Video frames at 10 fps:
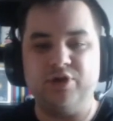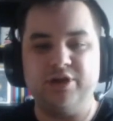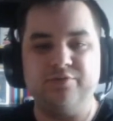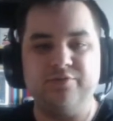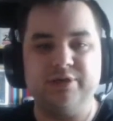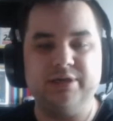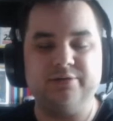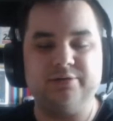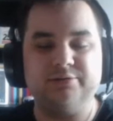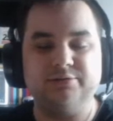right over
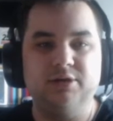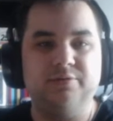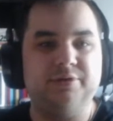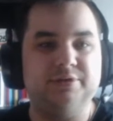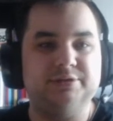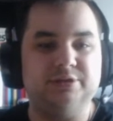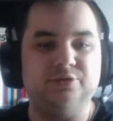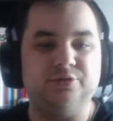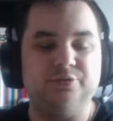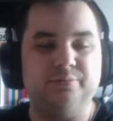here. You can see
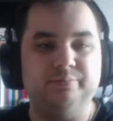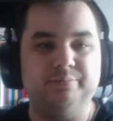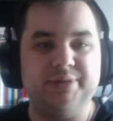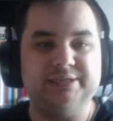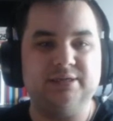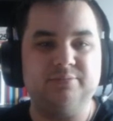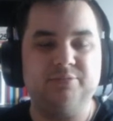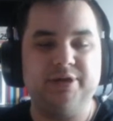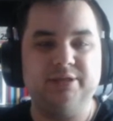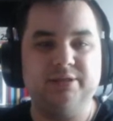your base
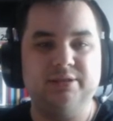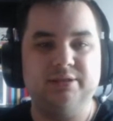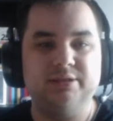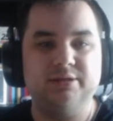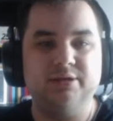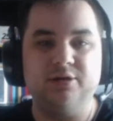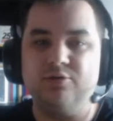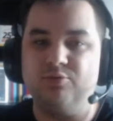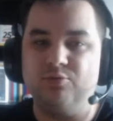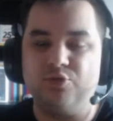upgrade,
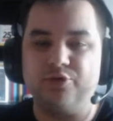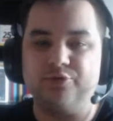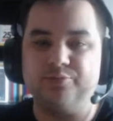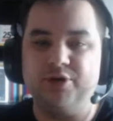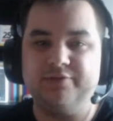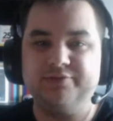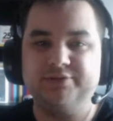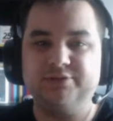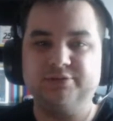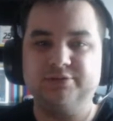world
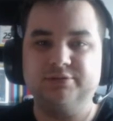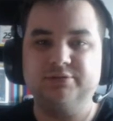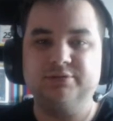buffs,